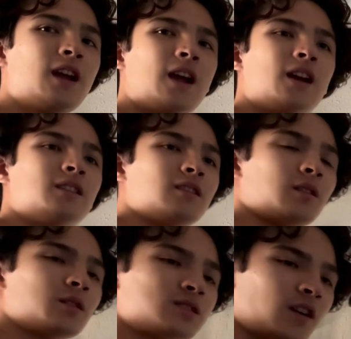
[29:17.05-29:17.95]
And
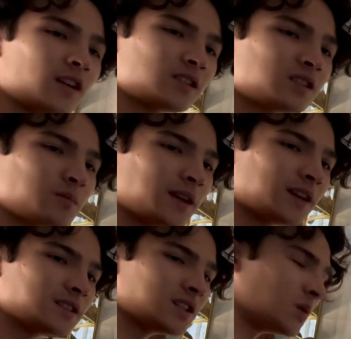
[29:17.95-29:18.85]
the stargazing
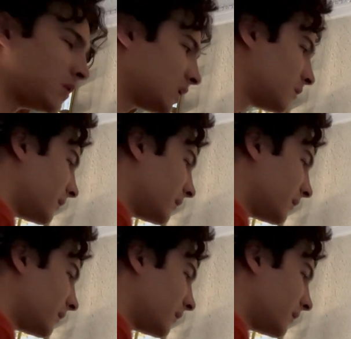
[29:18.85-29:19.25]
blankets and the picnic